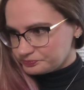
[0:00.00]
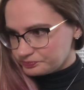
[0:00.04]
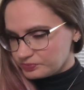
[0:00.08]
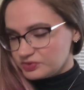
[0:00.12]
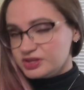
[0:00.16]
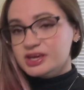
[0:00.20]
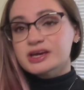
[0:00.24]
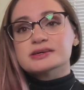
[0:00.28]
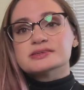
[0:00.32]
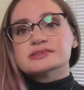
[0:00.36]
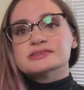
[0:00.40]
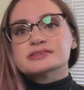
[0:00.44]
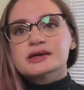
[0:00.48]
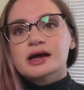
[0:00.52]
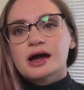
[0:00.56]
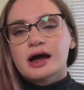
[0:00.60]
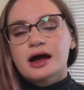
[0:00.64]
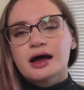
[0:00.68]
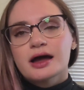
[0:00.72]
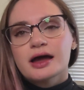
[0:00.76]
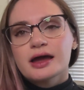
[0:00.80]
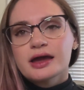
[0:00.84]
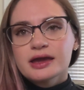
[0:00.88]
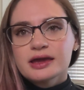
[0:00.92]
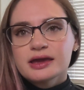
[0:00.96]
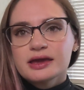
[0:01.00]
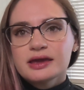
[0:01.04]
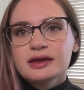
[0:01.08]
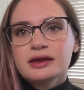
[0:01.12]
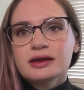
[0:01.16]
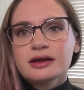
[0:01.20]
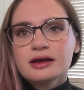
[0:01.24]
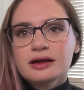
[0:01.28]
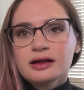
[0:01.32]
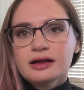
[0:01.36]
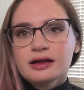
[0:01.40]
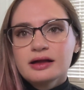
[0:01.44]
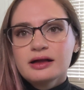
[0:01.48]
Yes, I
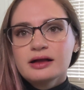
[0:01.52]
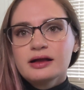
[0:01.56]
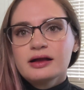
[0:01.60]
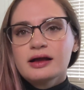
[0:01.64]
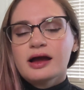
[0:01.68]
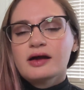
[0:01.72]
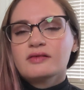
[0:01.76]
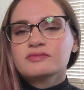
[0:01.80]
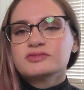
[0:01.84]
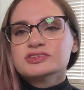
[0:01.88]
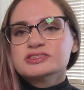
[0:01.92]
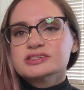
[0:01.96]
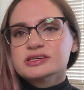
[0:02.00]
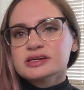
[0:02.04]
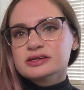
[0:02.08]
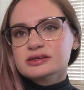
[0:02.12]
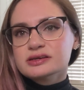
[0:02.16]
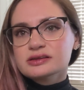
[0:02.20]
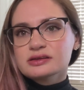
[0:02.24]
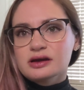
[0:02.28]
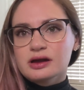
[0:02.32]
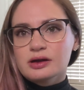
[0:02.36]
have decided